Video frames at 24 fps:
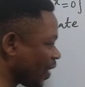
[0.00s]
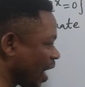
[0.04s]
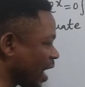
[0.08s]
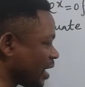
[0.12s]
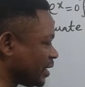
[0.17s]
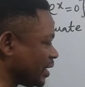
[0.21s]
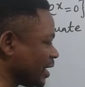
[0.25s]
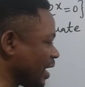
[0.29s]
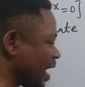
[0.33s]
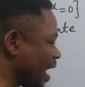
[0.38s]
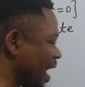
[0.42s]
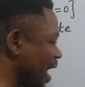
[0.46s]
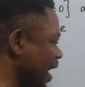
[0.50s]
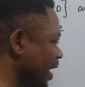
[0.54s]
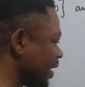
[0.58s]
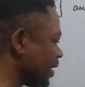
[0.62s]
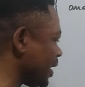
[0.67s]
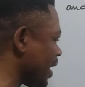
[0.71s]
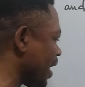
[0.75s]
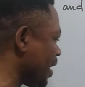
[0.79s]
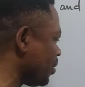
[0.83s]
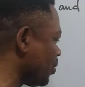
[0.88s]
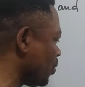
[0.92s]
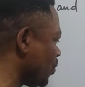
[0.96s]
at the
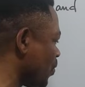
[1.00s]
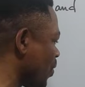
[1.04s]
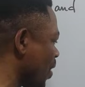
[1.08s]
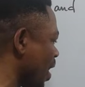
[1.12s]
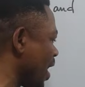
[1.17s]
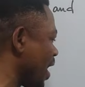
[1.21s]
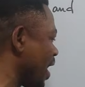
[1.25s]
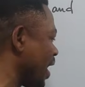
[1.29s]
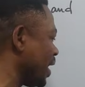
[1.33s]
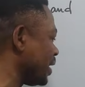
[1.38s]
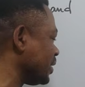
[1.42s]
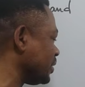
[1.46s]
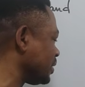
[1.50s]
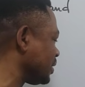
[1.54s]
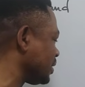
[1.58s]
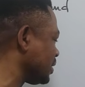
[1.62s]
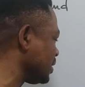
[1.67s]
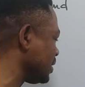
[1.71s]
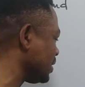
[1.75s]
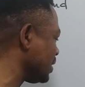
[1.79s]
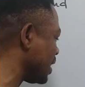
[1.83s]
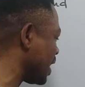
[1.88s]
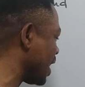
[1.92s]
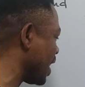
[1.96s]
end, anywhere I
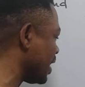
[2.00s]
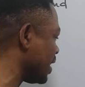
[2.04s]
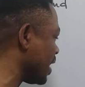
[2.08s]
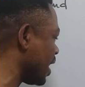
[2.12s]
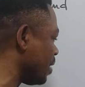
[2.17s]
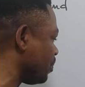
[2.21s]
see n,